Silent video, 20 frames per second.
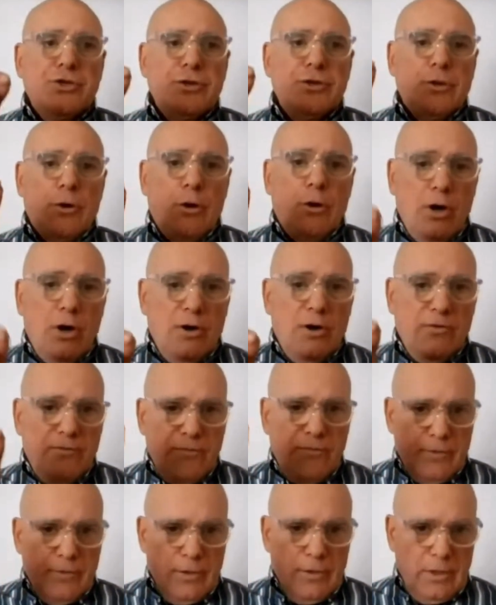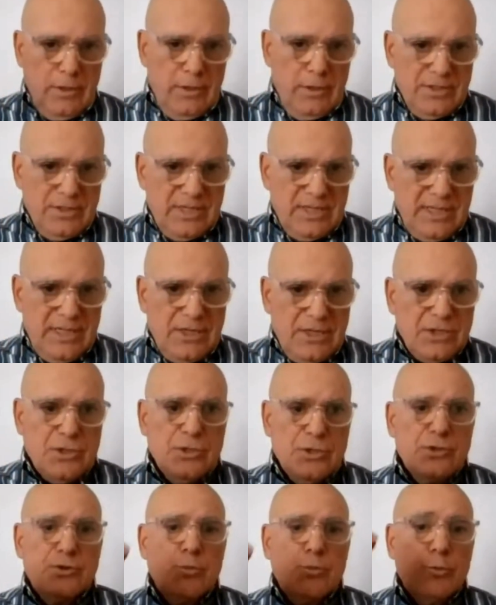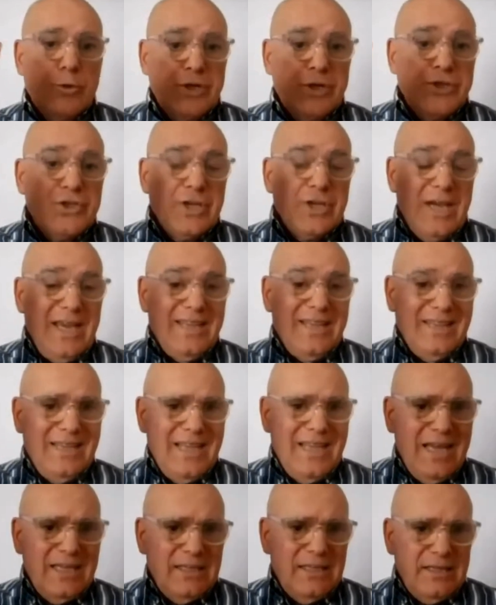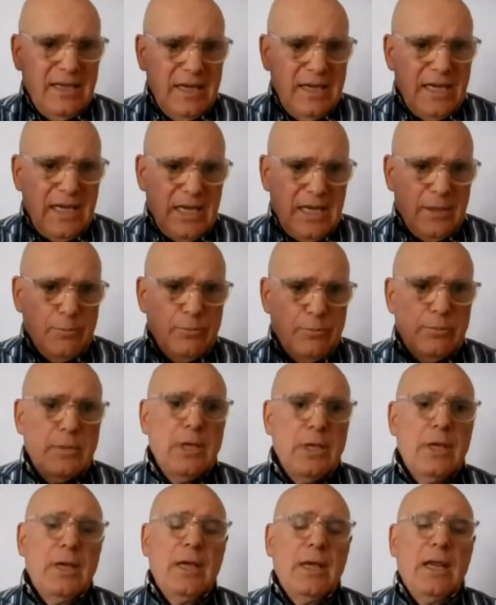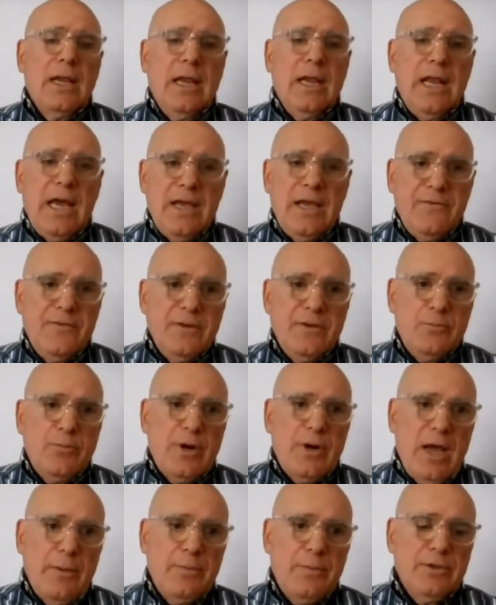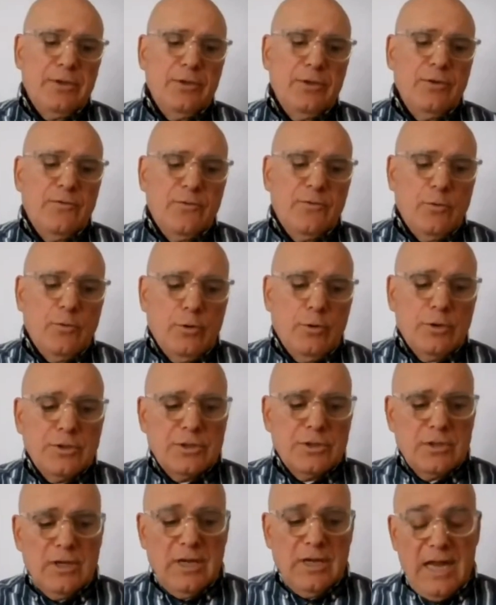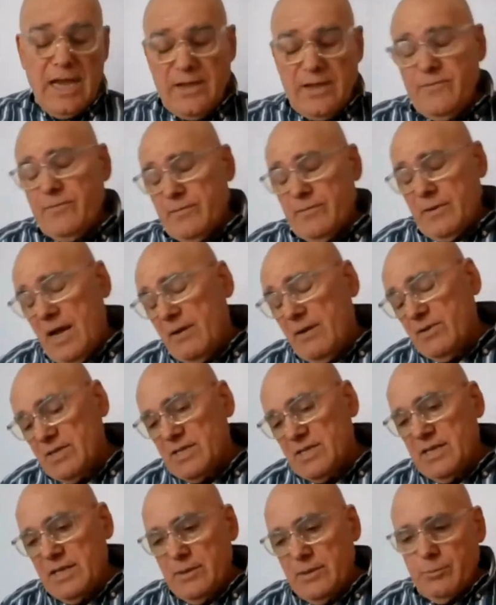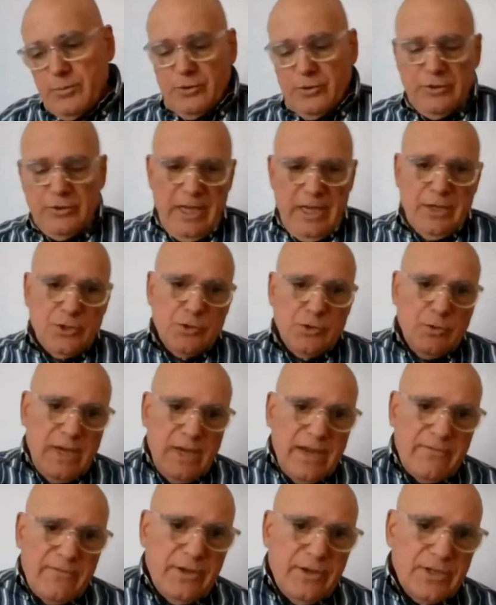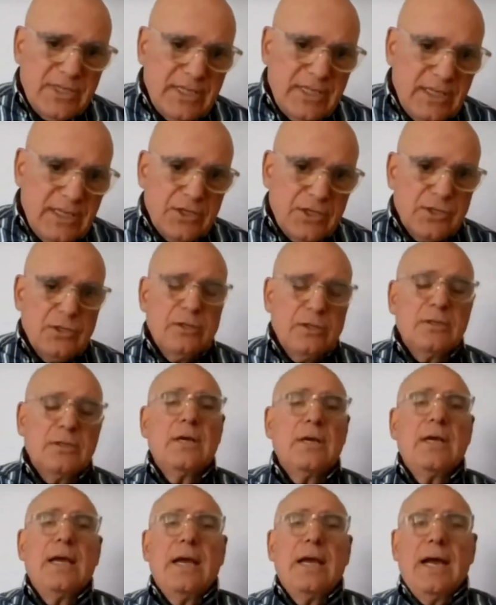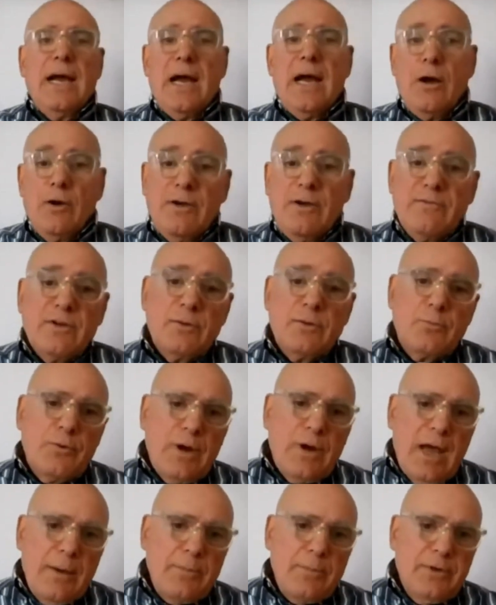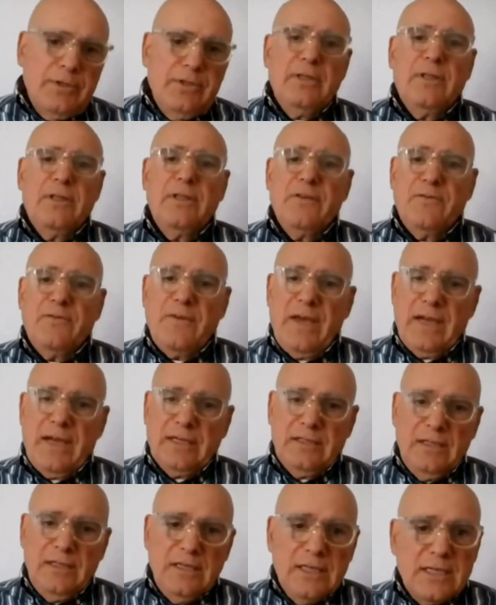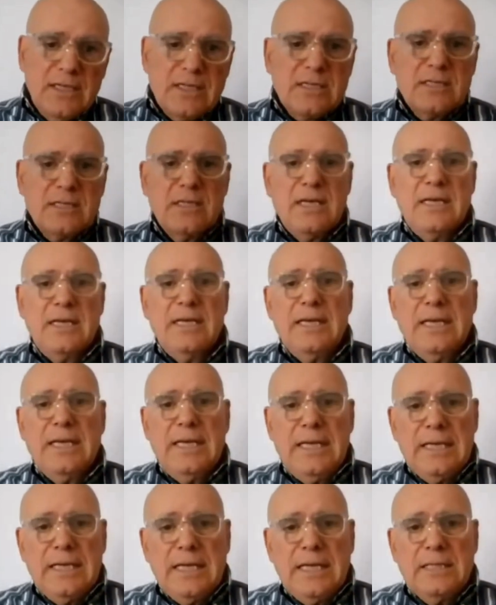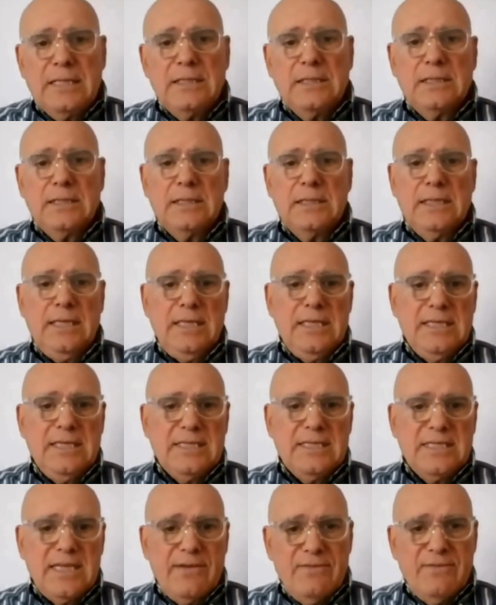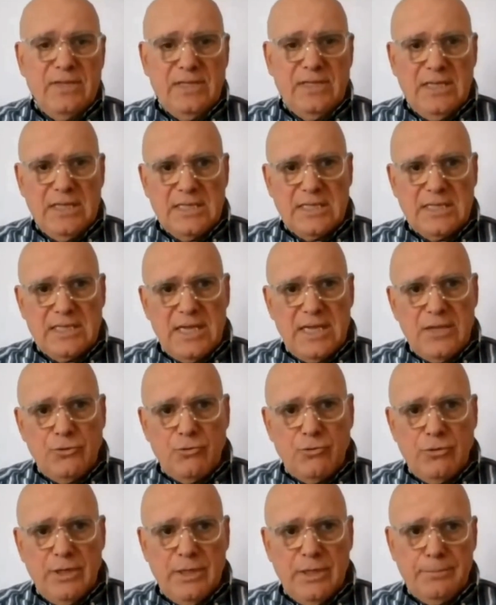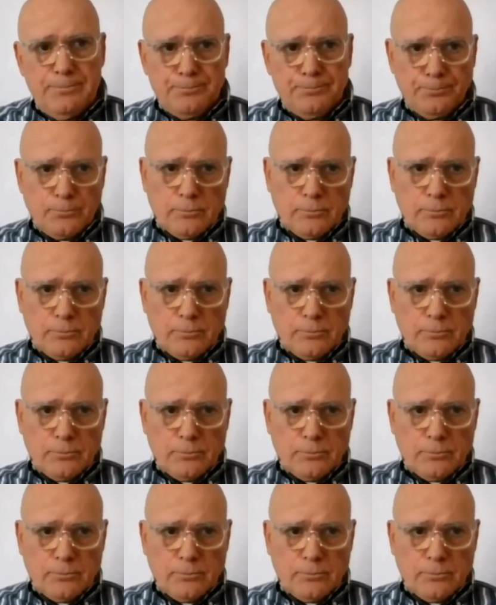of citizens, which at that time, life and property, of course, life obviously pertains to every citizen. However, property, the fact is that in England in the 17th century,